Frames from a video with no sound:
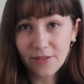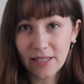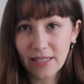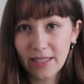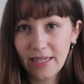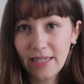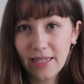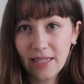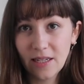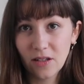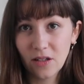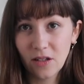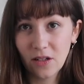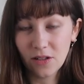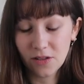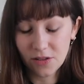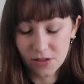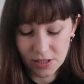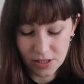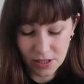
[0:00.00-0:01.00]
for cleaning
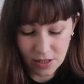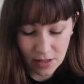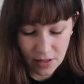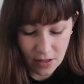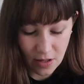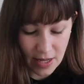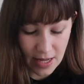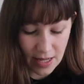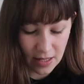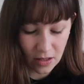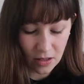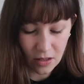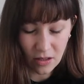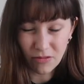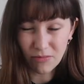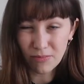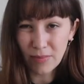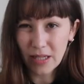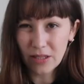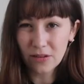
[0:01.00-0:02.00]
cloths, you get a lot
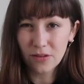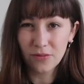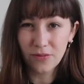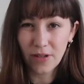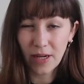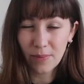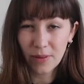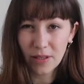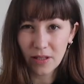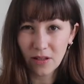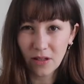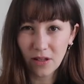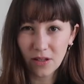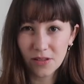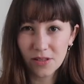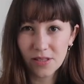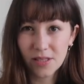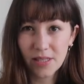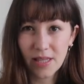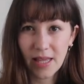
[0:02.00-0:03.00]
of microfiber
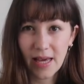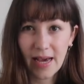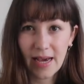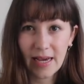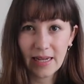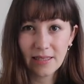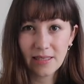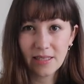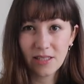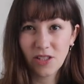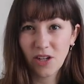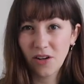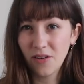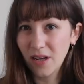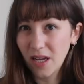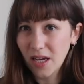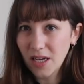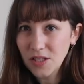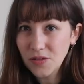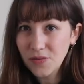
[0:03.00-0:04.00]
cloths that
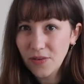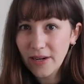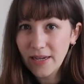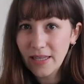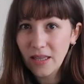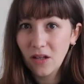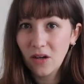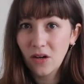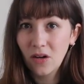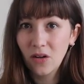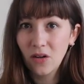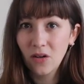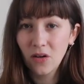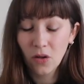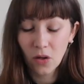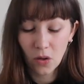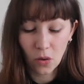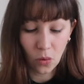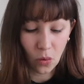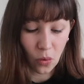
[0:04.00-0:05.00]
don't last very
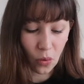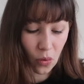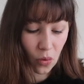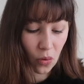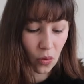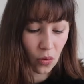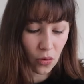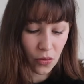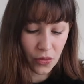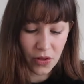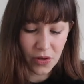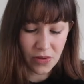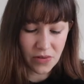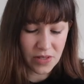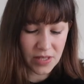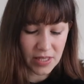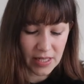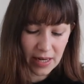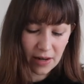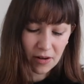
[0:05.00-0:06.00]
long, or those
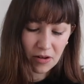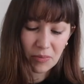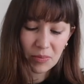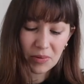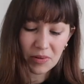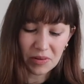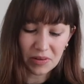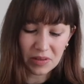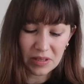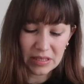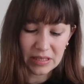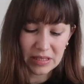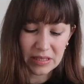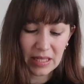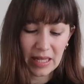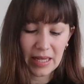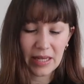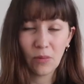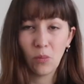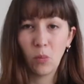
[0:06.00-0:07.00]
terrible
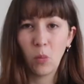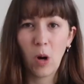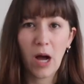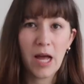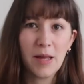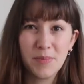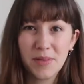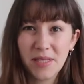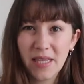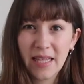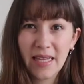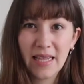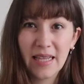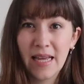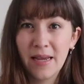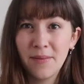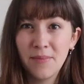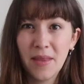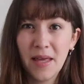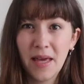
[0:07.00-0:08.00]
like wipes that
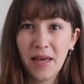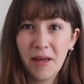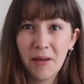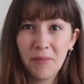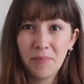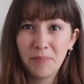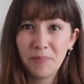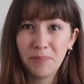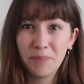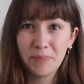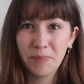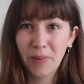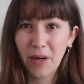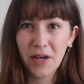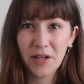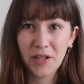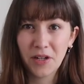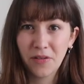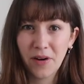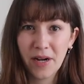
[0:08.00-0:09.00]
claim they're
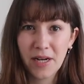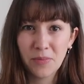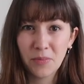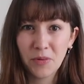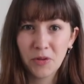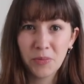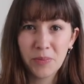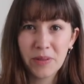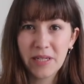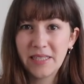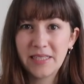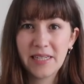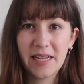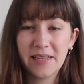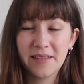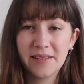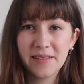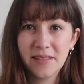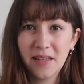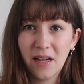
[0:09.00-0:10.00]
biodegradable but it
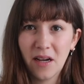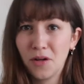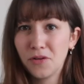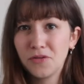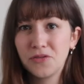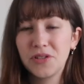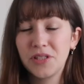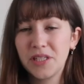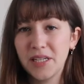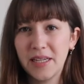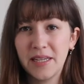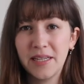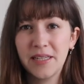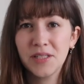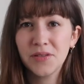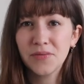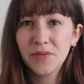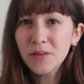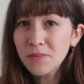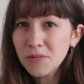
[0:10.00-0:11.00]
takes 100
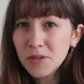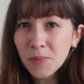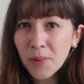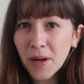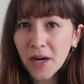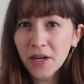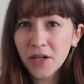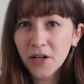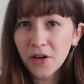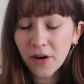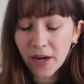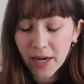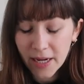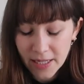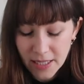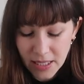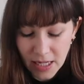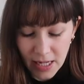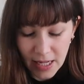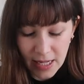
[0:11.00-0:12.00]
years for them to
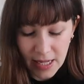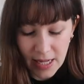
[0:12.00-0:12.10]
biodegrade.